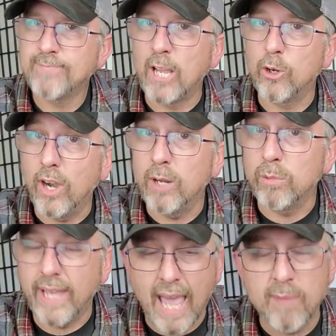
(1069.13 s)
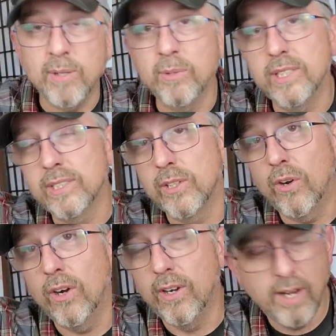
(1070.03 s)
incredibly happy with this
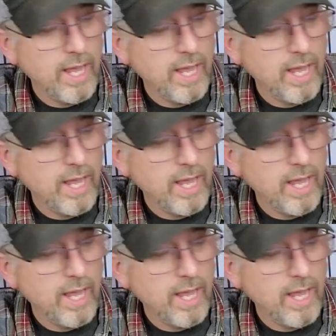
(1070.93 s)
guitar.